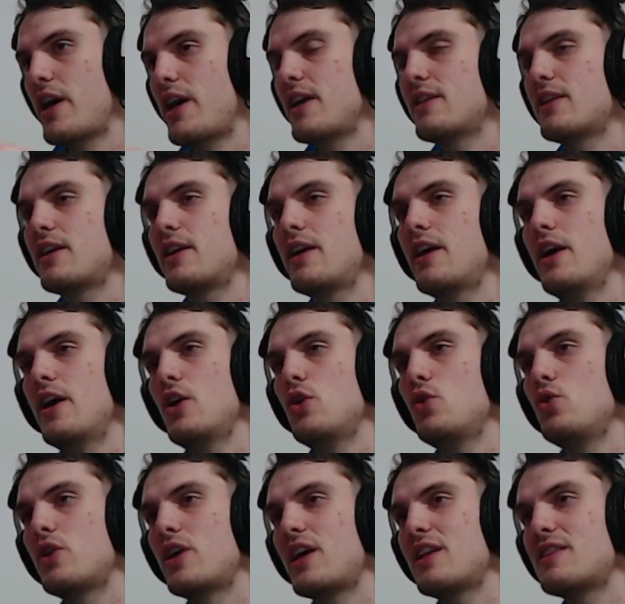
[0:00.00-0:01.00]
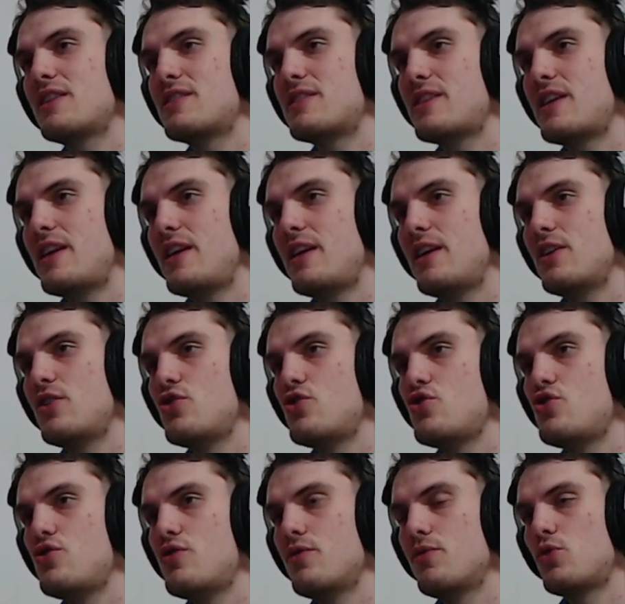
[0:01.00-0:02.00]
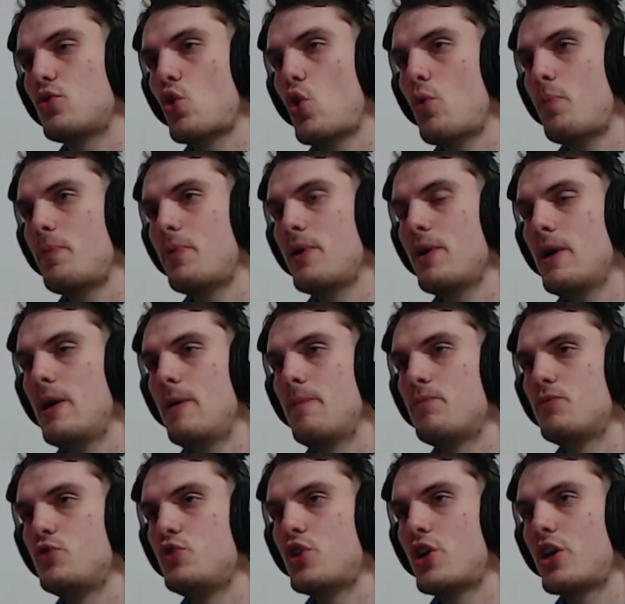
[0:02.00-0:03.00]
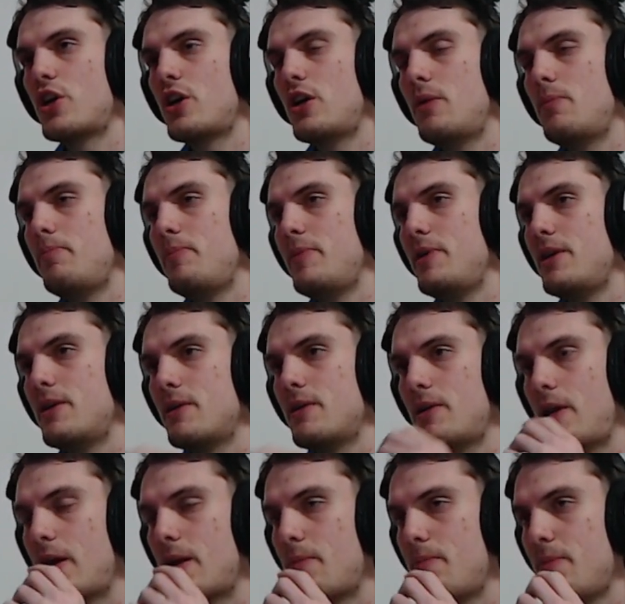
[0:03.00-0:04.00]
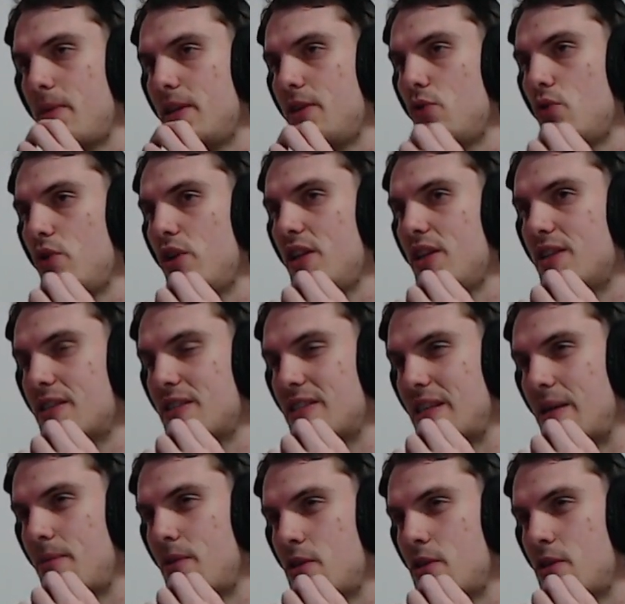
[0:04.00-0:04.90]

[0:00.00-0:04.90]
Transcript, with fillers: And then you can say top jungle mid, like mid, you need the summon